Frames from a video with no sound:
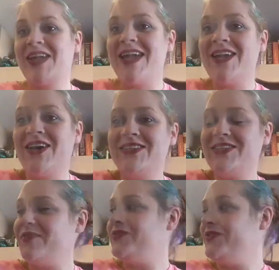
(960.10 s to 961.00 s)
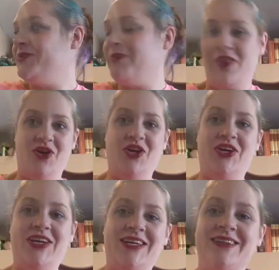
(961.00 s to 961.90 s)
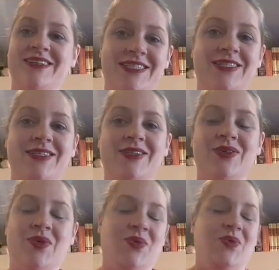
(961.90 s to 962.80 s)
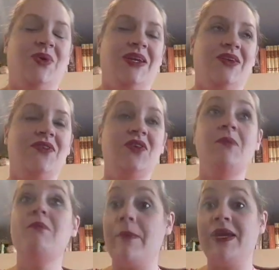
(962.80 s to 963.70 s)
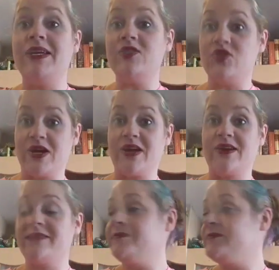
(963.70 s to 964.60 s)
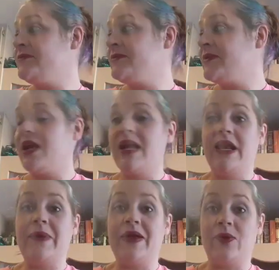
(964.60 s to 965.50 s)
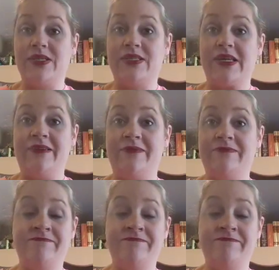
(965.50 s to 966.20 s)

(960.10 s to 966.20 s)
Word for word: the chaos of motherhood. It's wonderful. Mama needs a drink, and I'm out of whiskey.